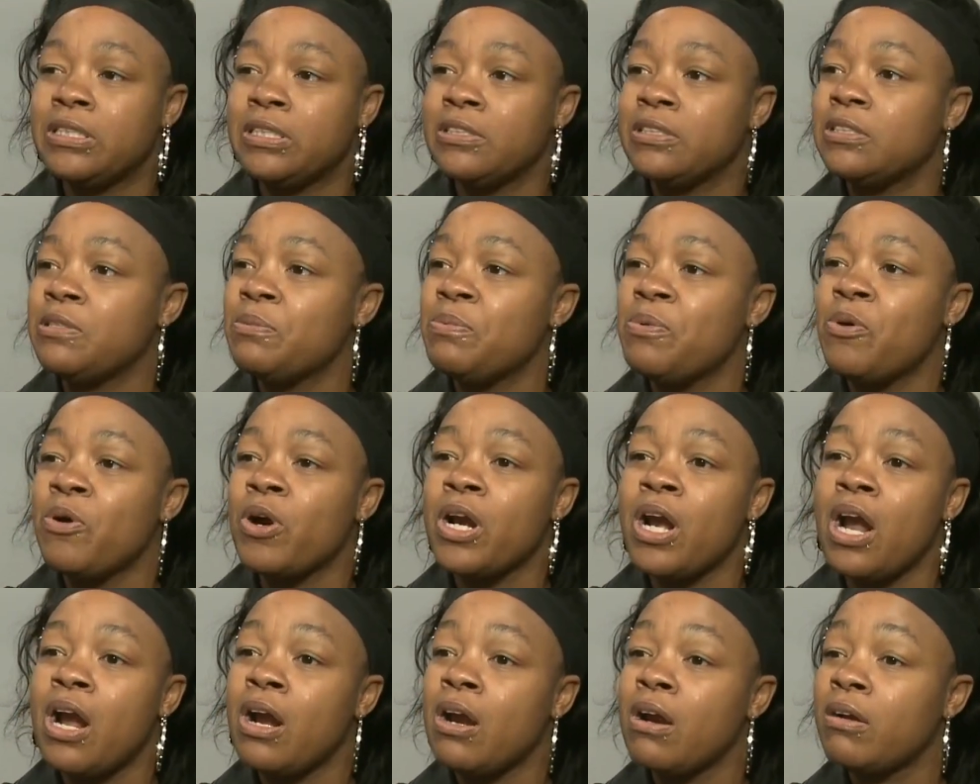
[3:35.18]
to support
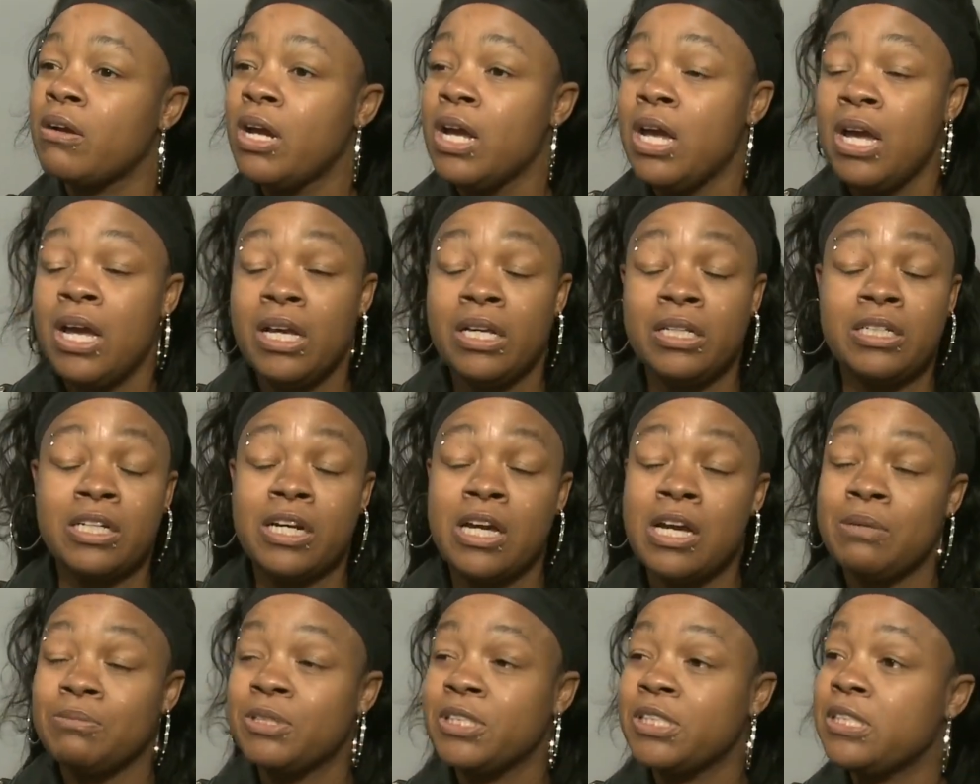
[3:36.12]
her, to
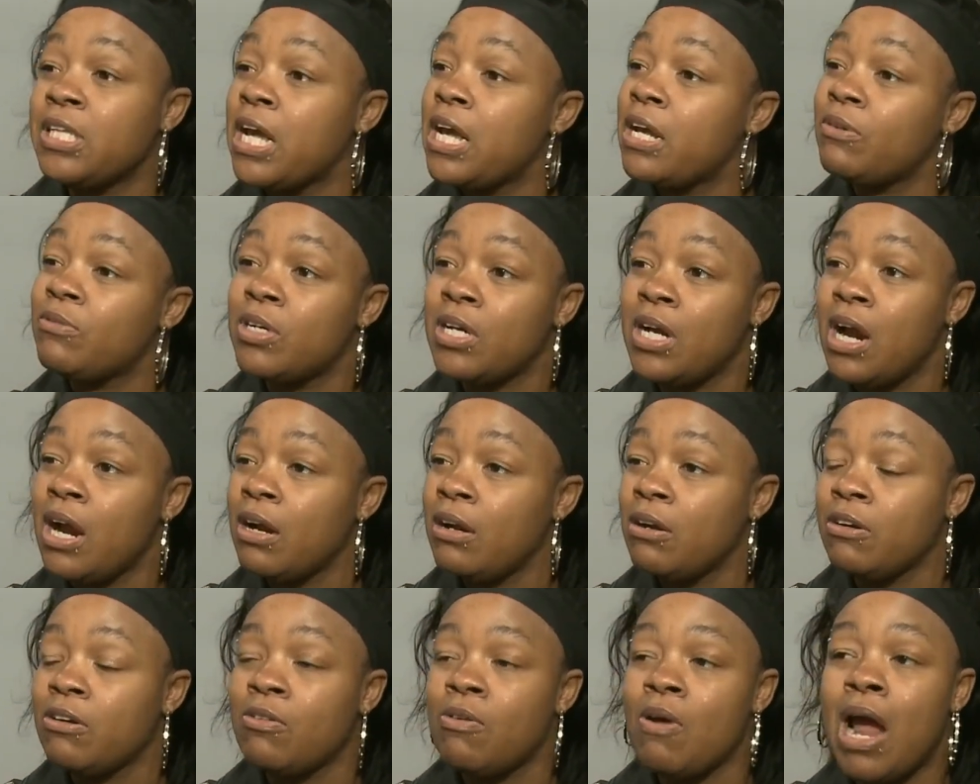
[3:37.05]
come stand with
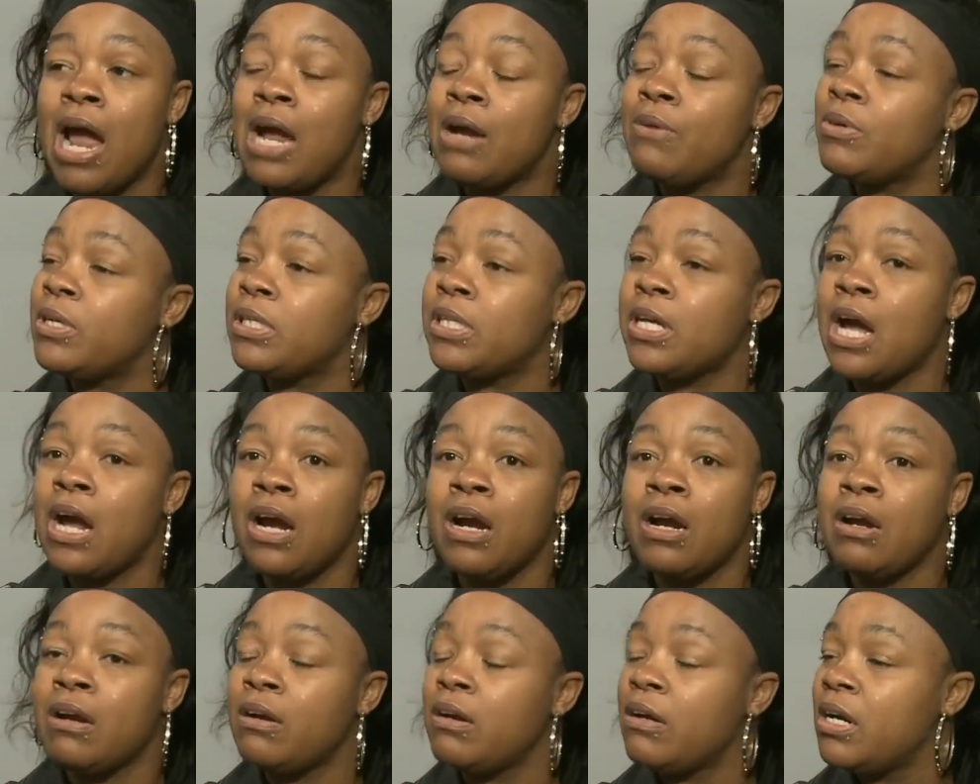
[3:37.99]
her, cry with
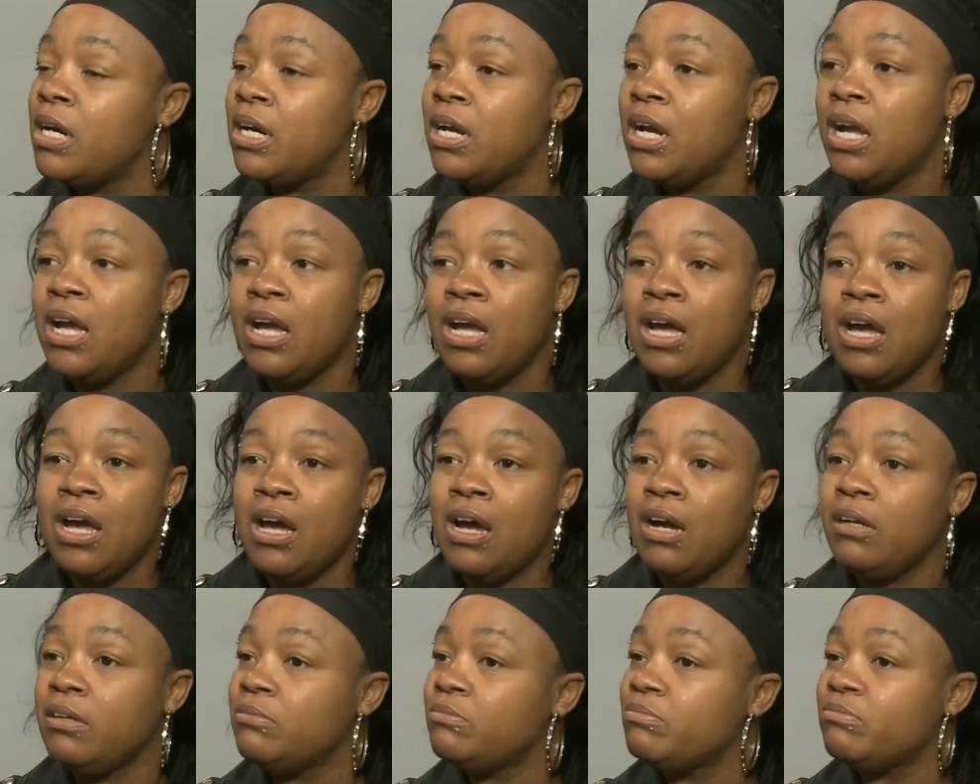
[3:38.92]
her,
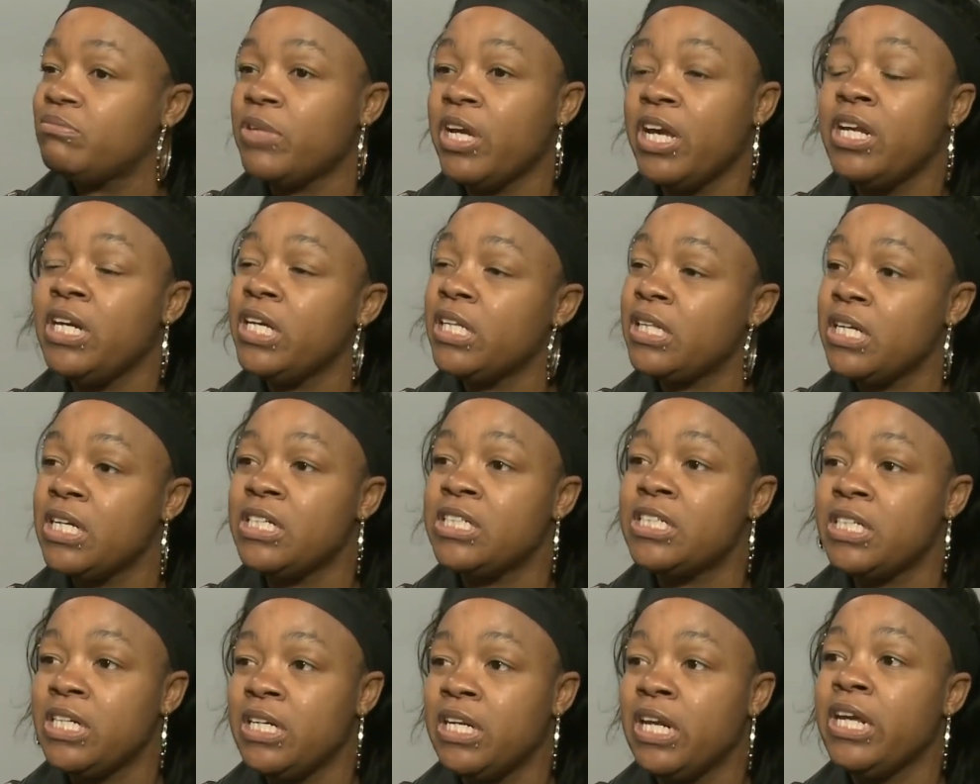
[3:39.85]
anything
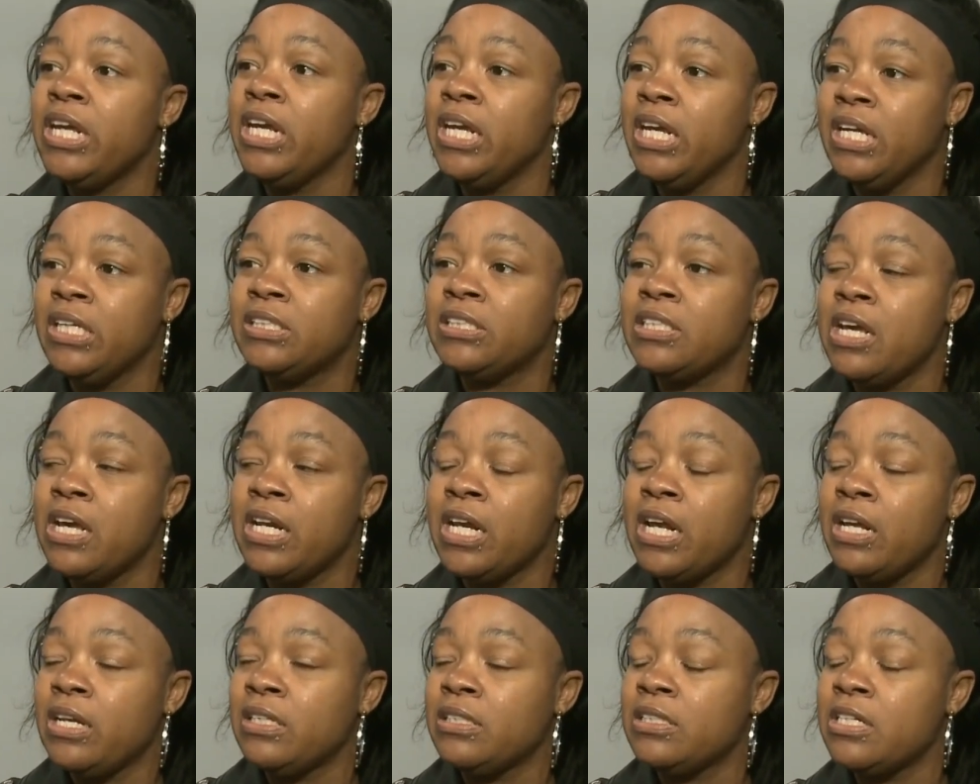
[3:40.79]
she needs.
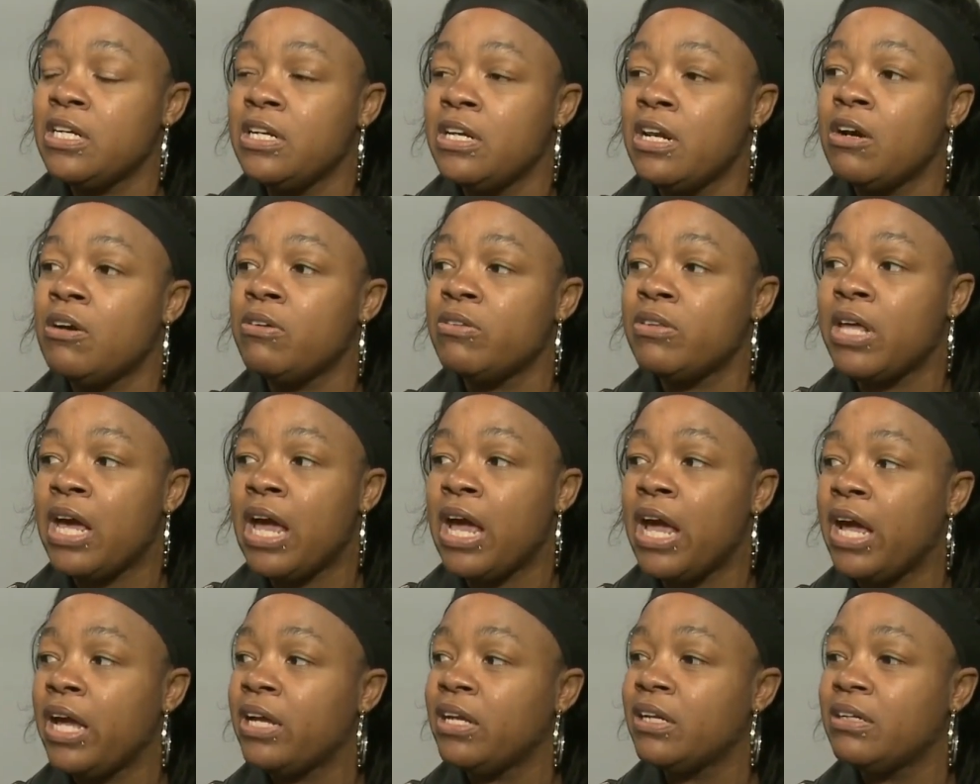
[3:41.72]
And to know
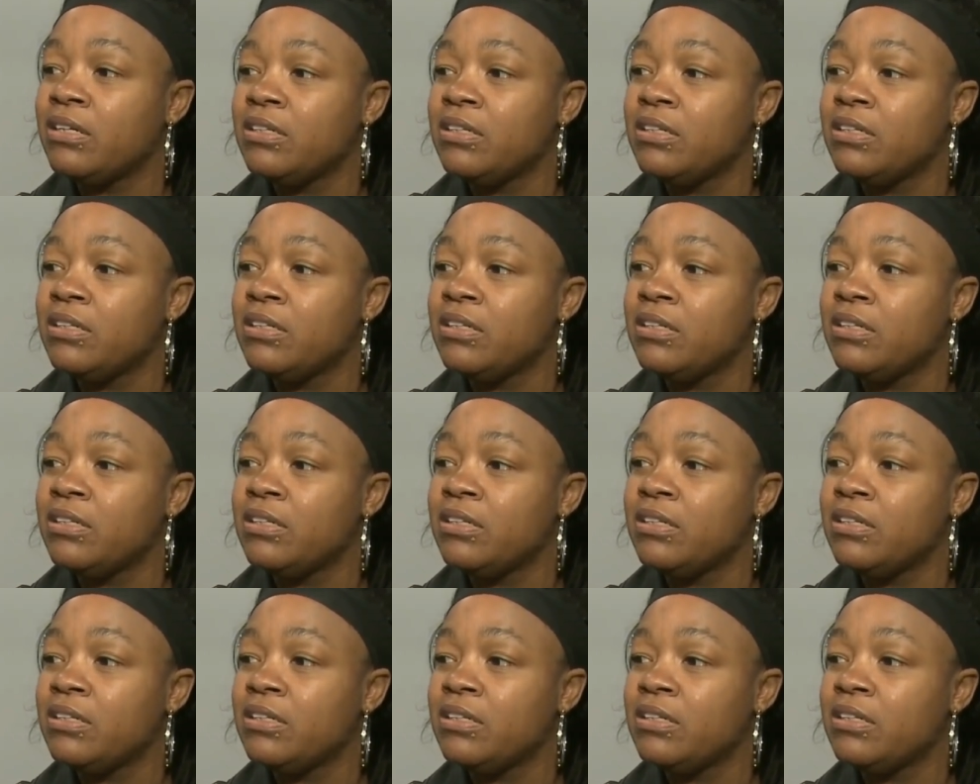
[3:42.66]
that